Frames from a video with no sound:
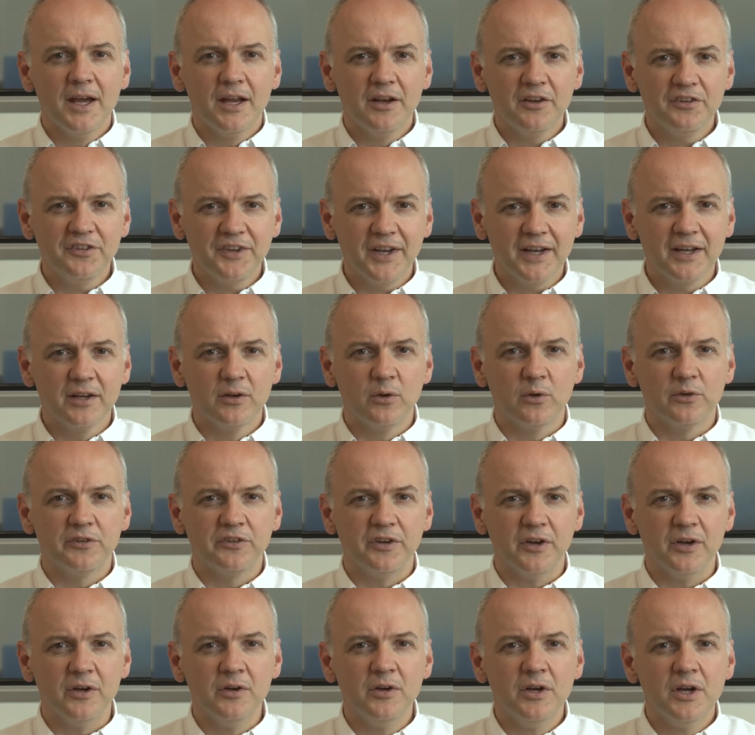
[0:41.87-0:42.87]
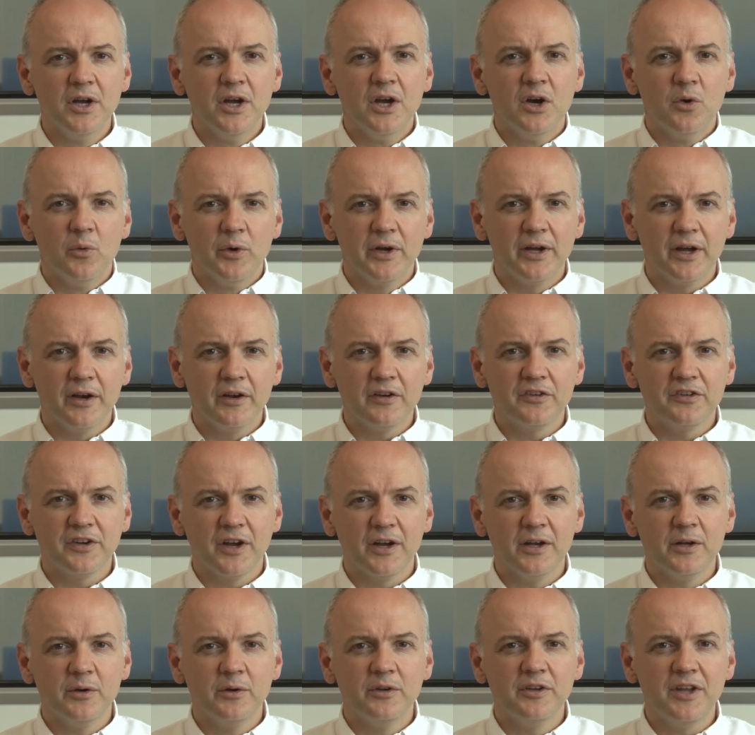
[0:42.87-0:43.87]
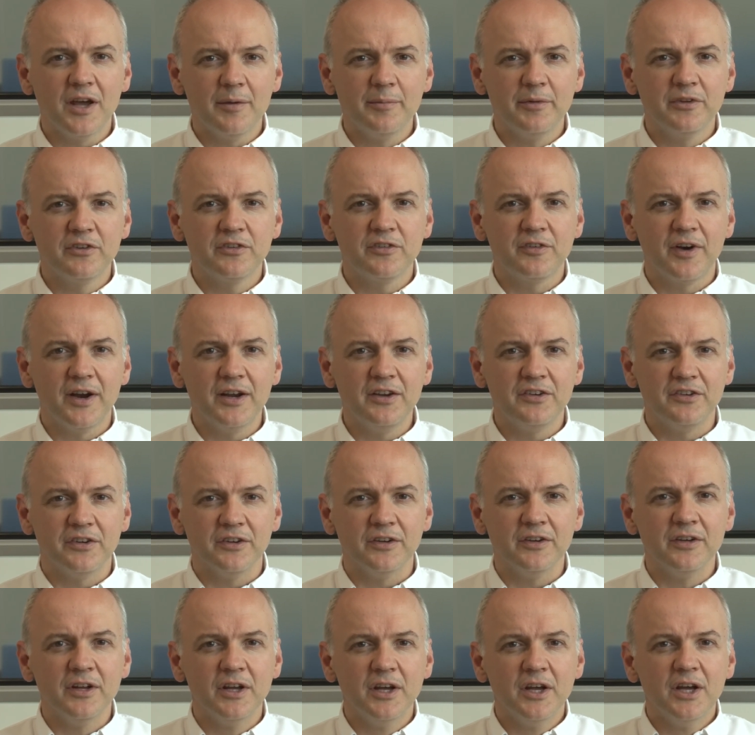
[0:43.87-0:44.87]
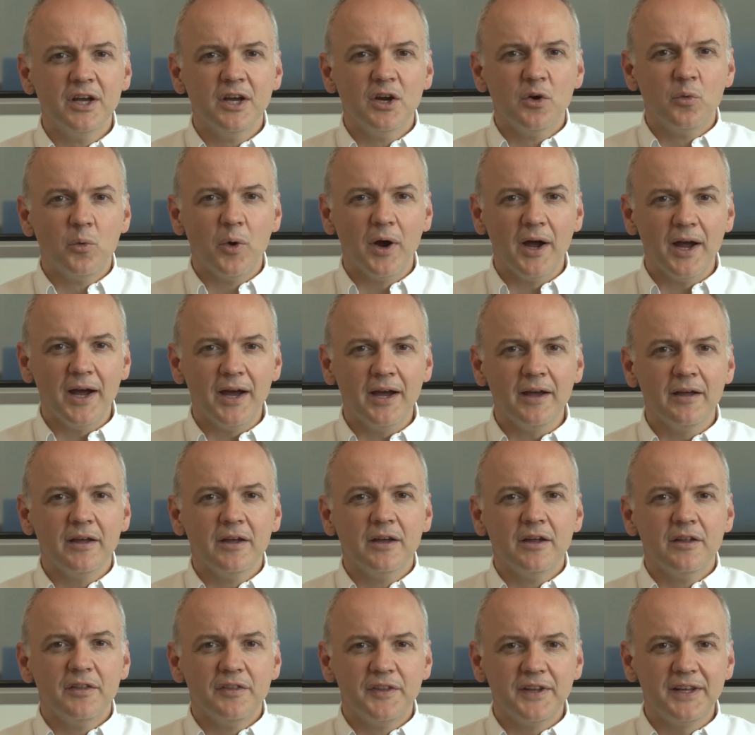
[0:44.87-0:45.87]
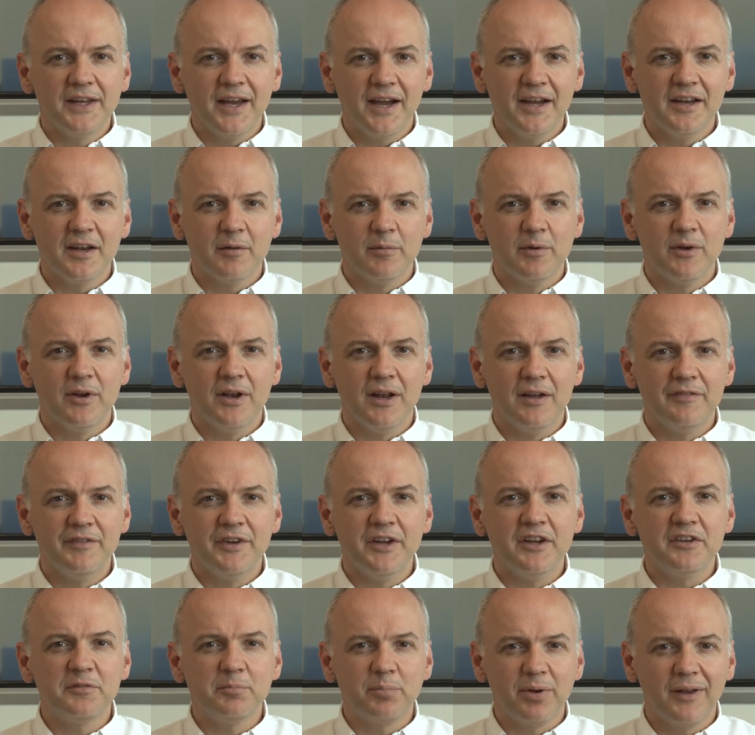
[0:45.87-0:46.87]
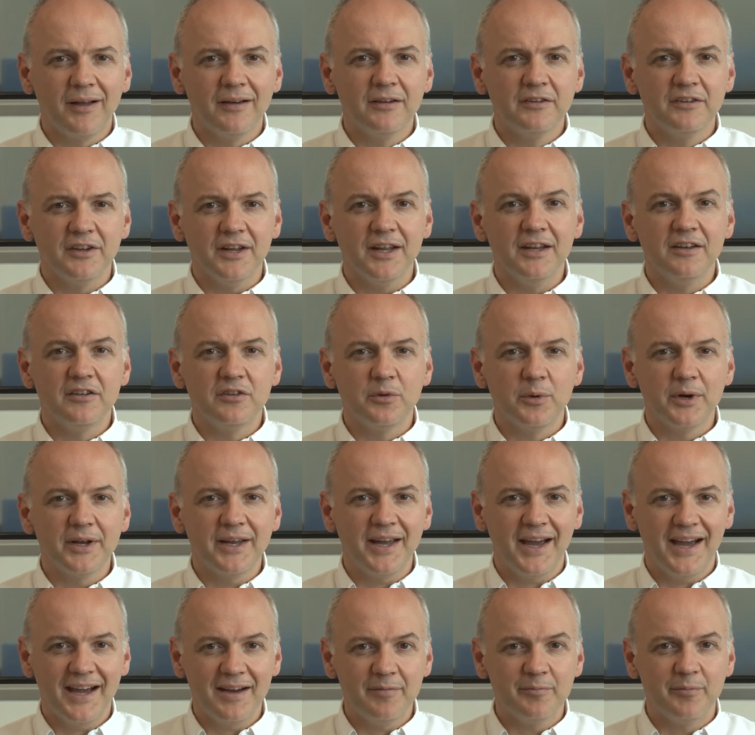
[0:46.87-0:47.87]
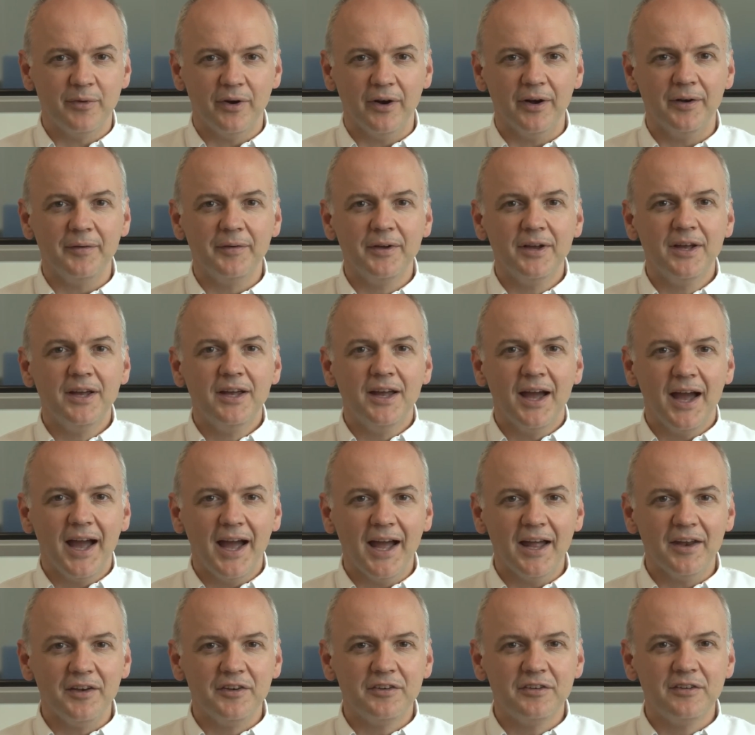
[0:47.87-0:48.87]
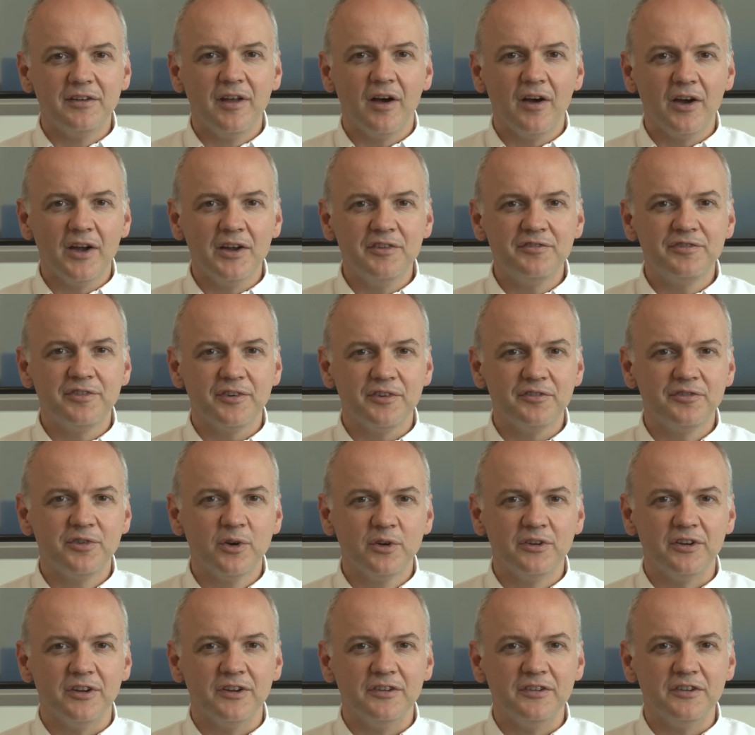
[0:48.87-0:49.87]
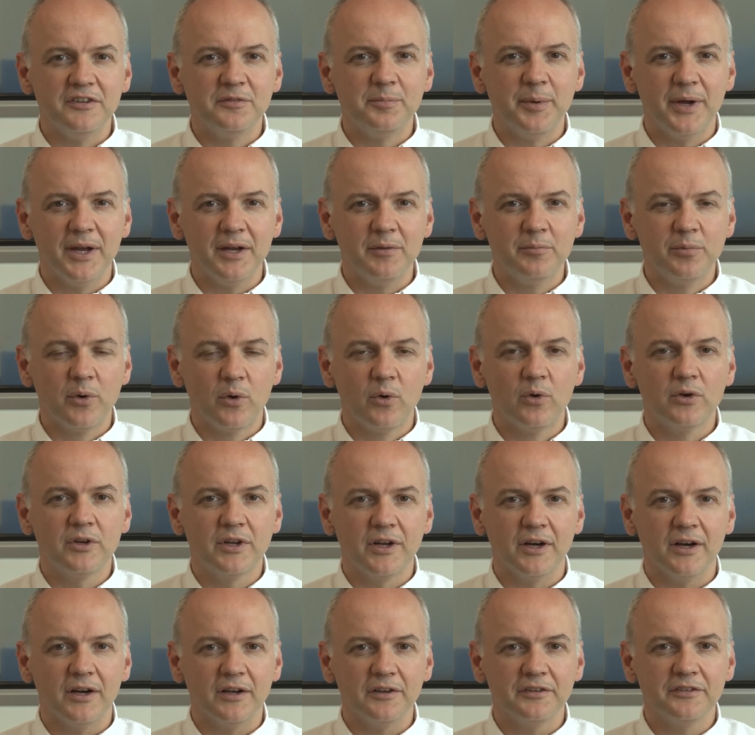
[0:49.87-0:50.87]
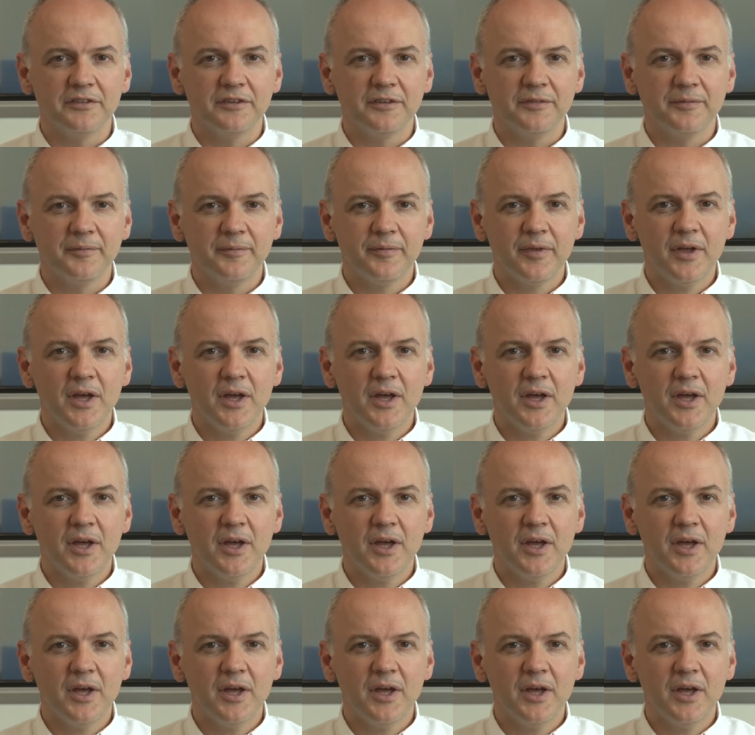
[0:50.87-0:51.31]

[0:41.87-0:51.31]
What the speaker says: In a second or two, we're going to show you a demonstration where the KW11 is plugged into a camera and live footage is being broadcast.